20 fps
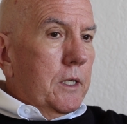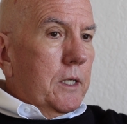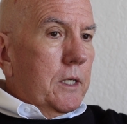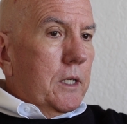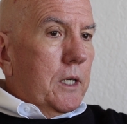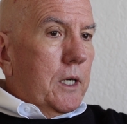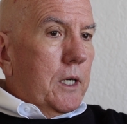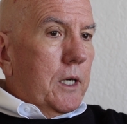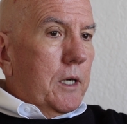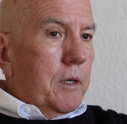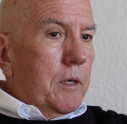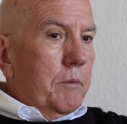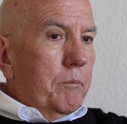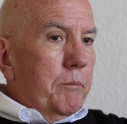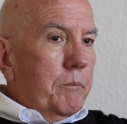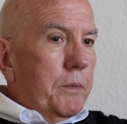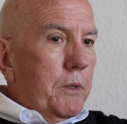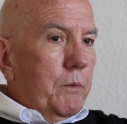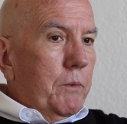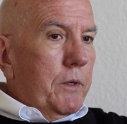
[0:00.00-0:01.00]

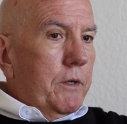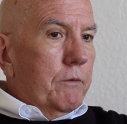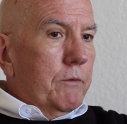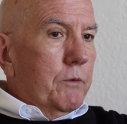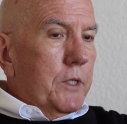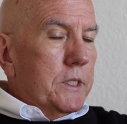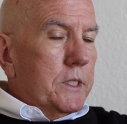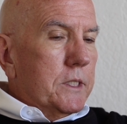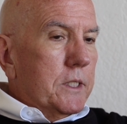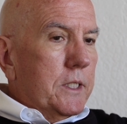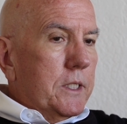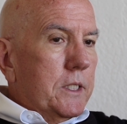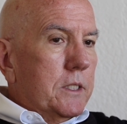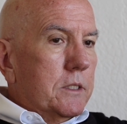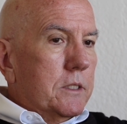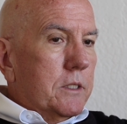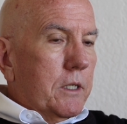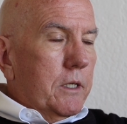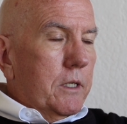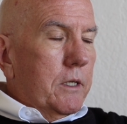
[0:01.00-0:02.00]
but we've recently
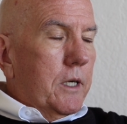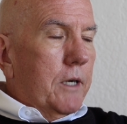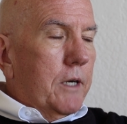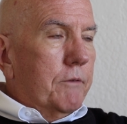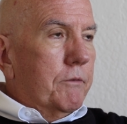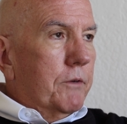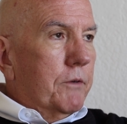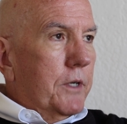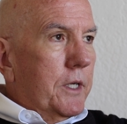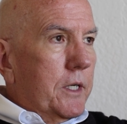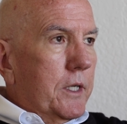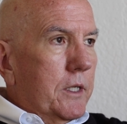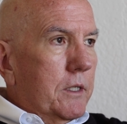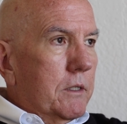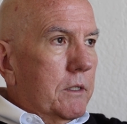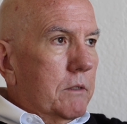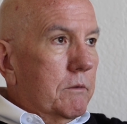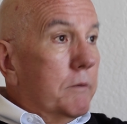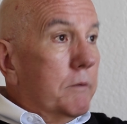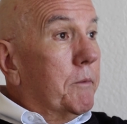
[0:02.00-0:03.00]
started offering
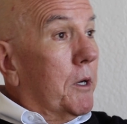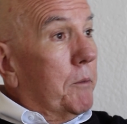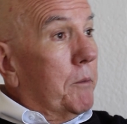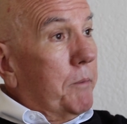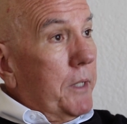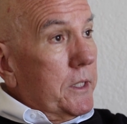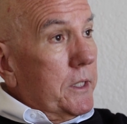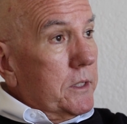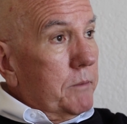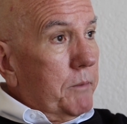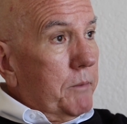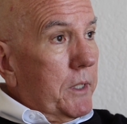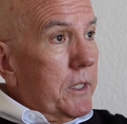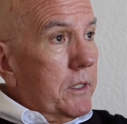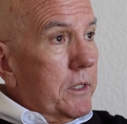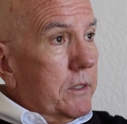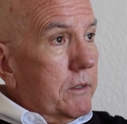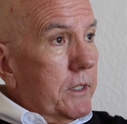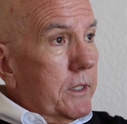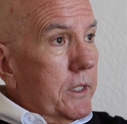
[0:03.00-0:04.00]
remote patient
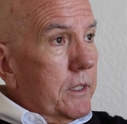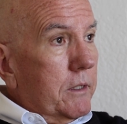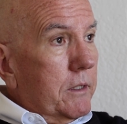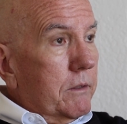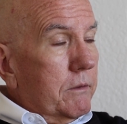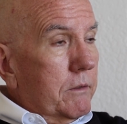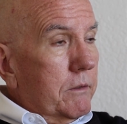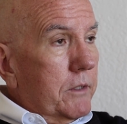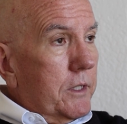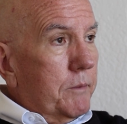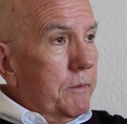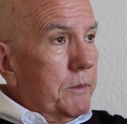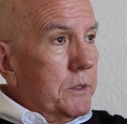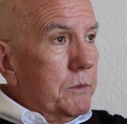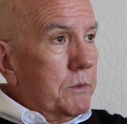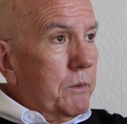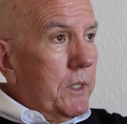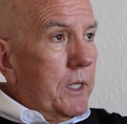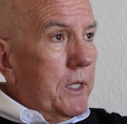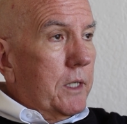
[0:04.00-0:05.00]
monitoring through them as
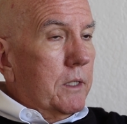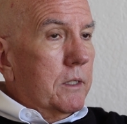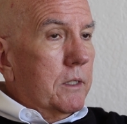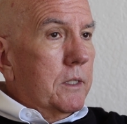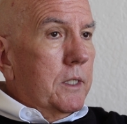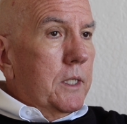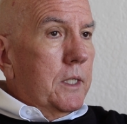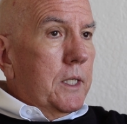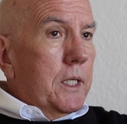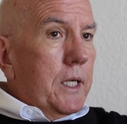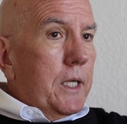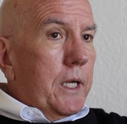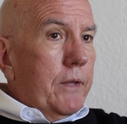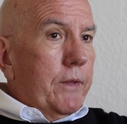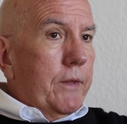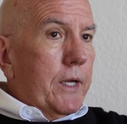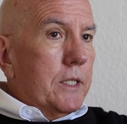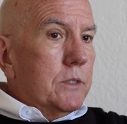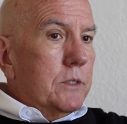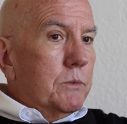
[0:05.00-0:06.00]
well. And
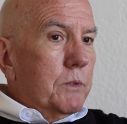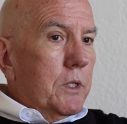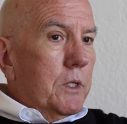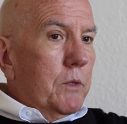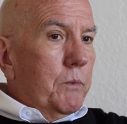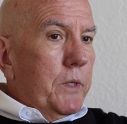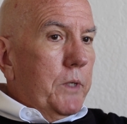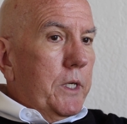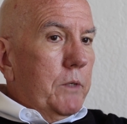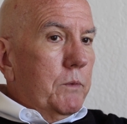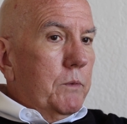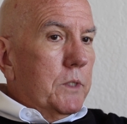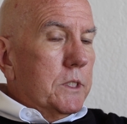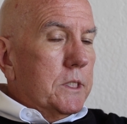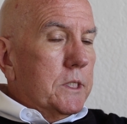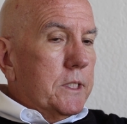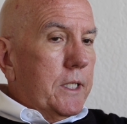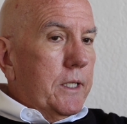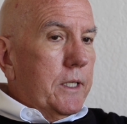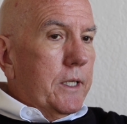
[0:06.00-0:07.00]
that's where we will
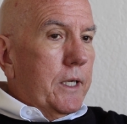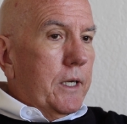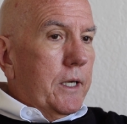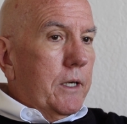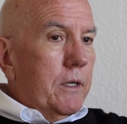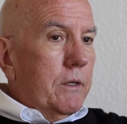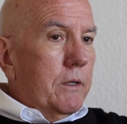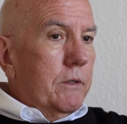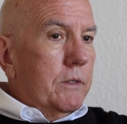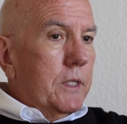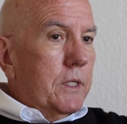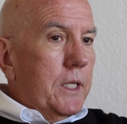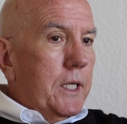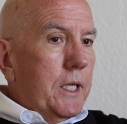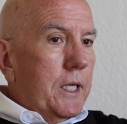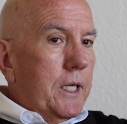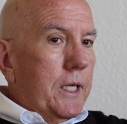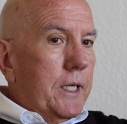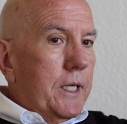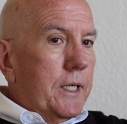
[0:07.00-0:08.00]
send out
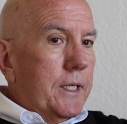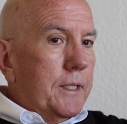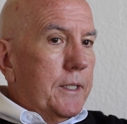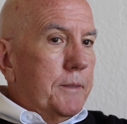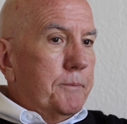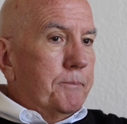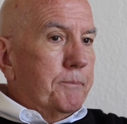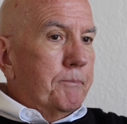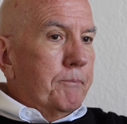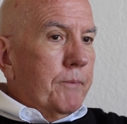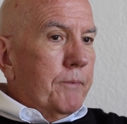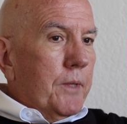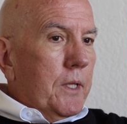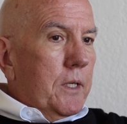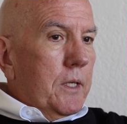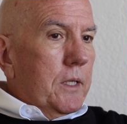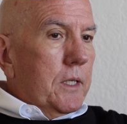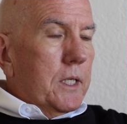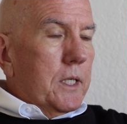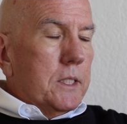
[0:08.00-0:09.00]
a
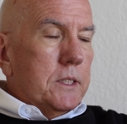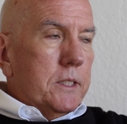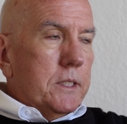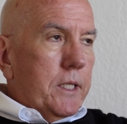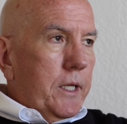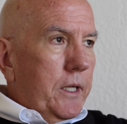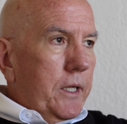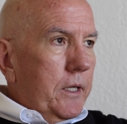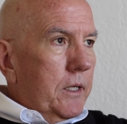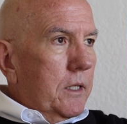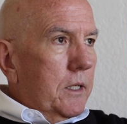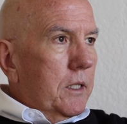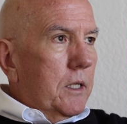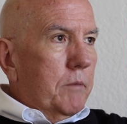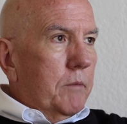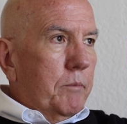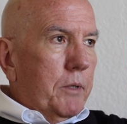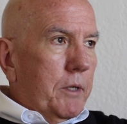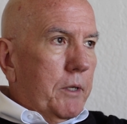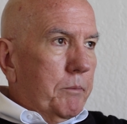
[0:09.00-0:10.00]
scale
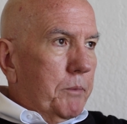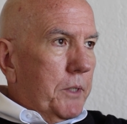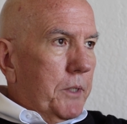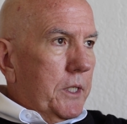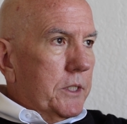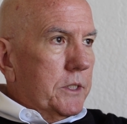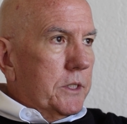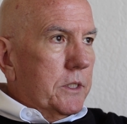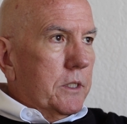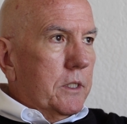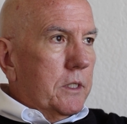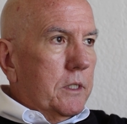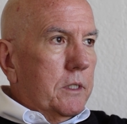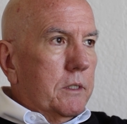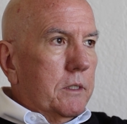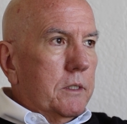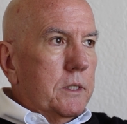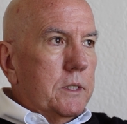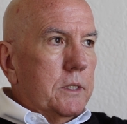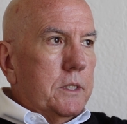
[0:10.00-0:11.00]
of blood
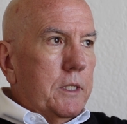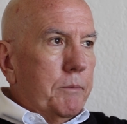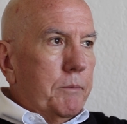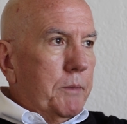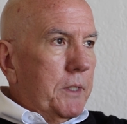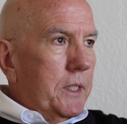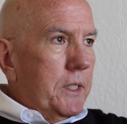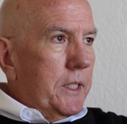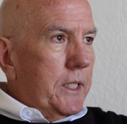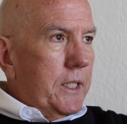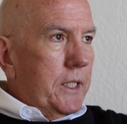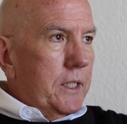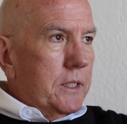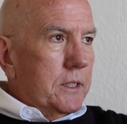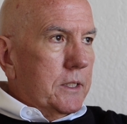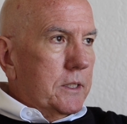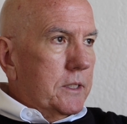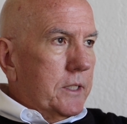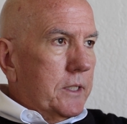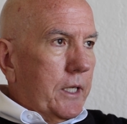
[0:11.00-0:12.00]
pressure, typically
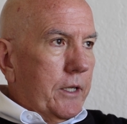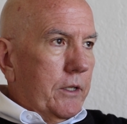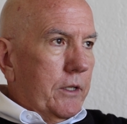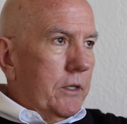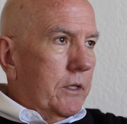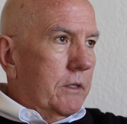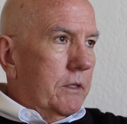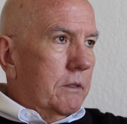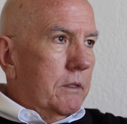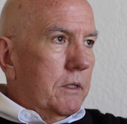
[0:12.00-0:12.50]
cellular